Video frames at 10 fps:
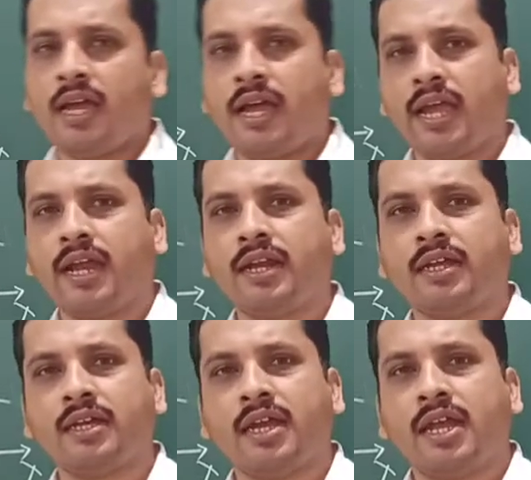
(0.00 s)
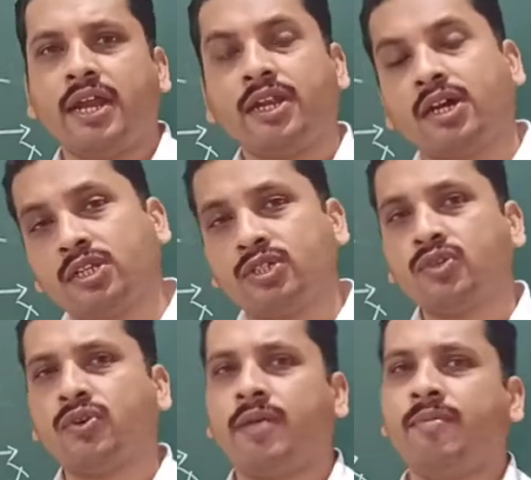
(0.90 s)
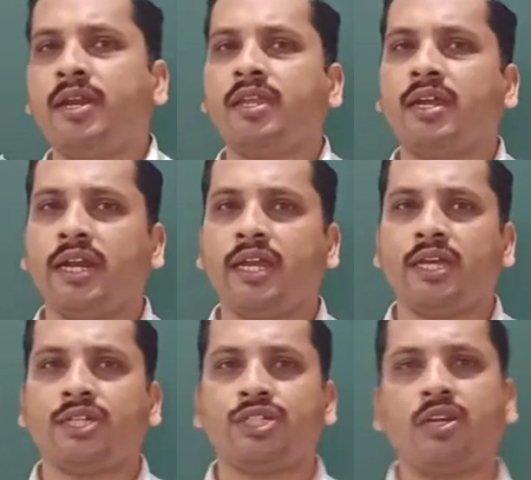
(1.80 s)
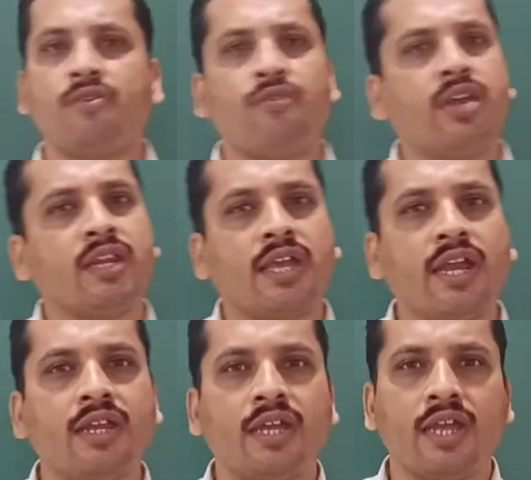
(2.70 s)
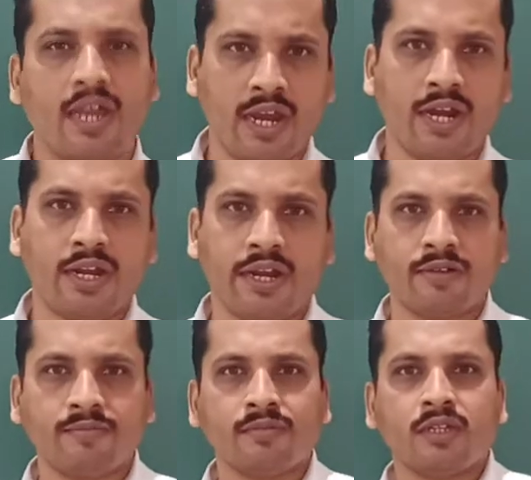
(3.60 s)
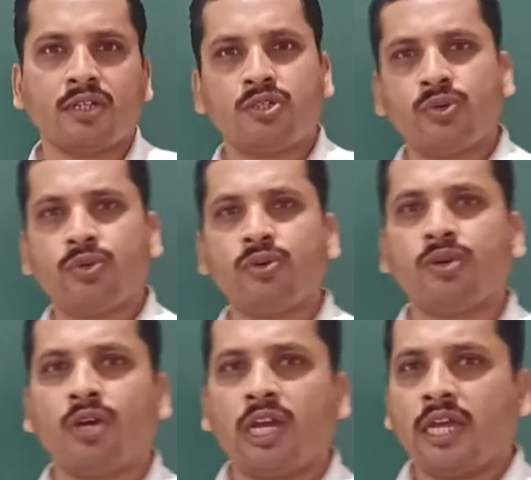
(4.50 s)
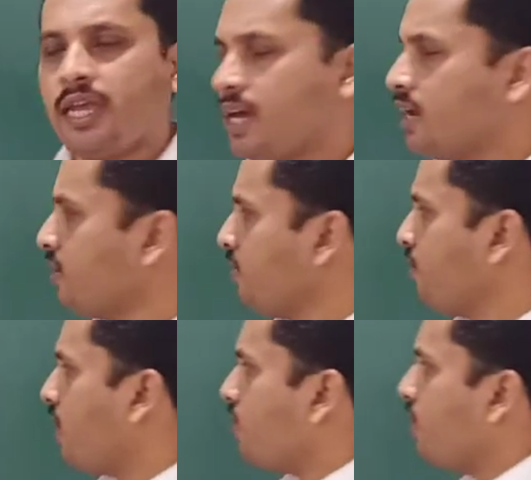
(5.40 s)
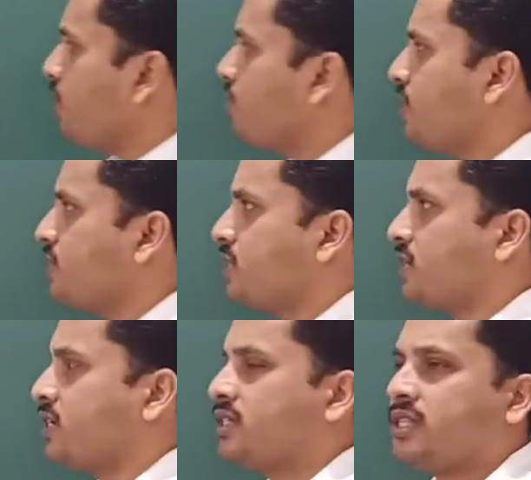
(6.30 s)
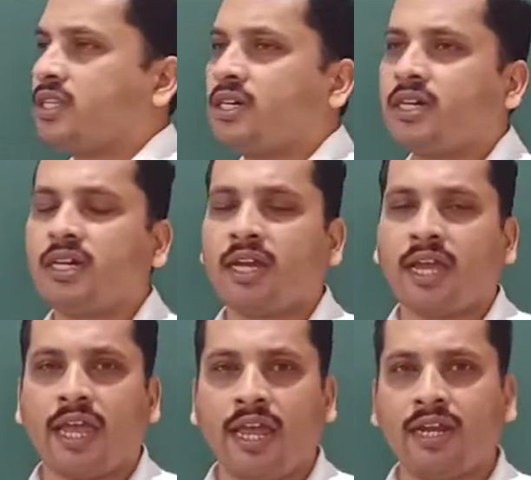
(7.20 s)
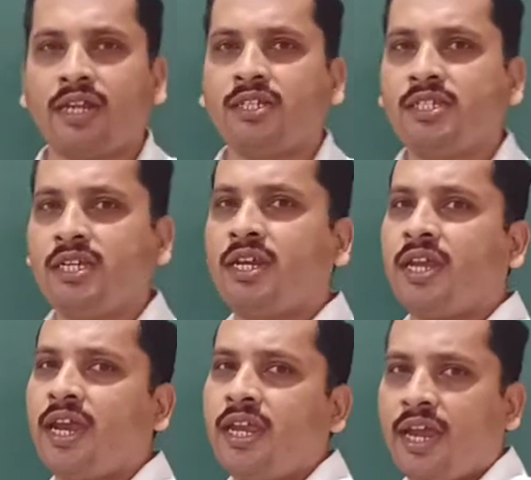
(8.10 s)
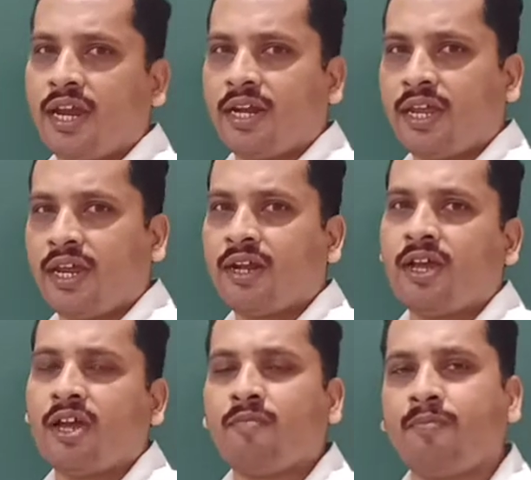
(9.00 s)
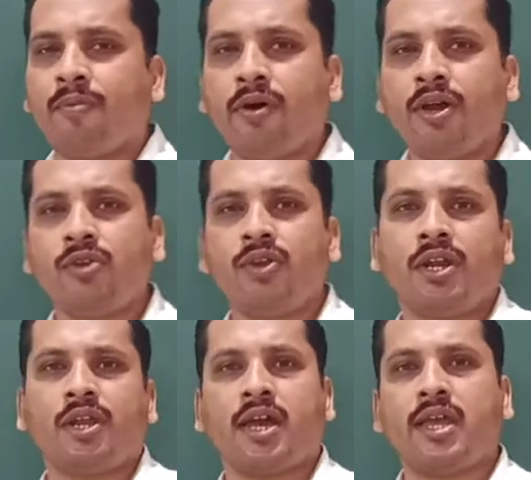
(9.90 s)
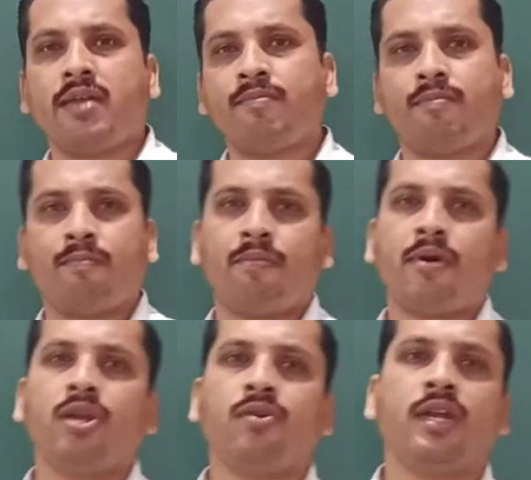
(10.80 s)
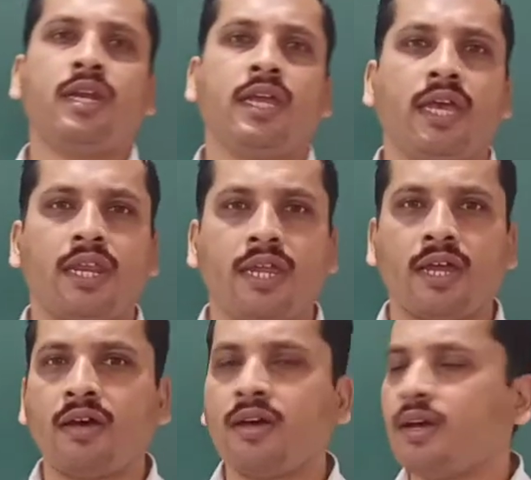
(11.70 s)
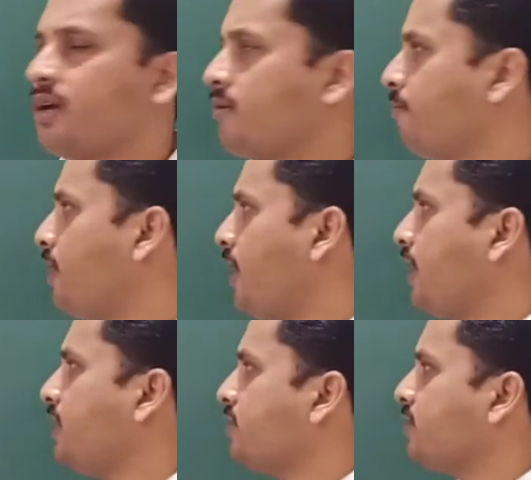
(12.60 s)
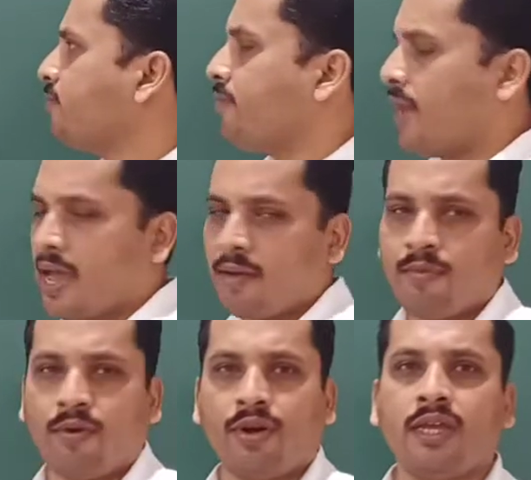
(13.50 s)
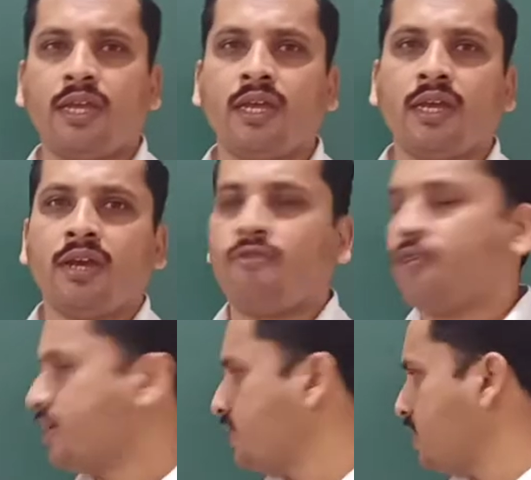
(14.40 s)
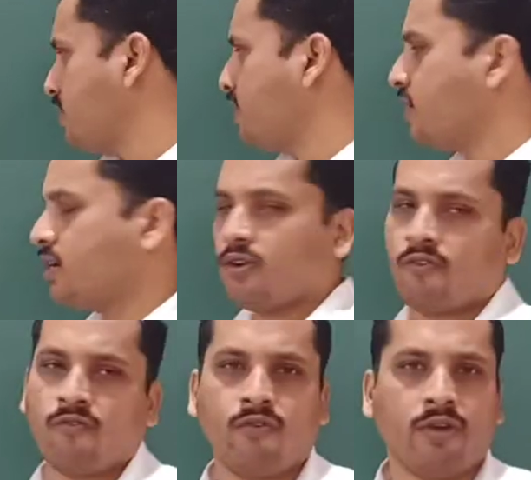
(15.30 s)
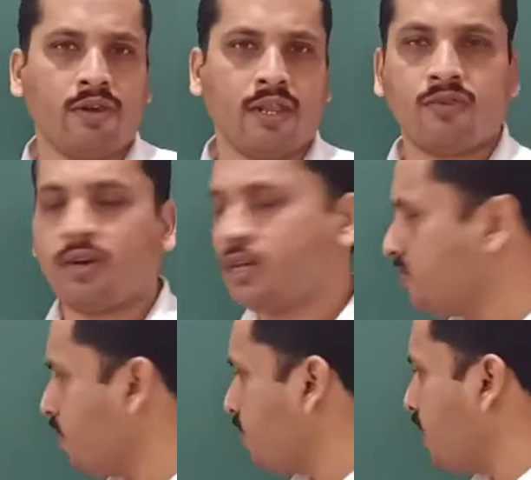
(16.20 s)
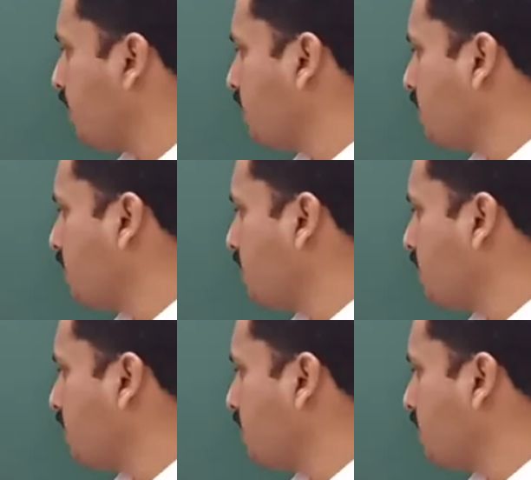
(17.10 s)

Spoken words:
and it also emits the radiation when get heated. So here we are going to discuss the energy radiated per unit time per unit area by the black body versus the wavelength. What is wavelength?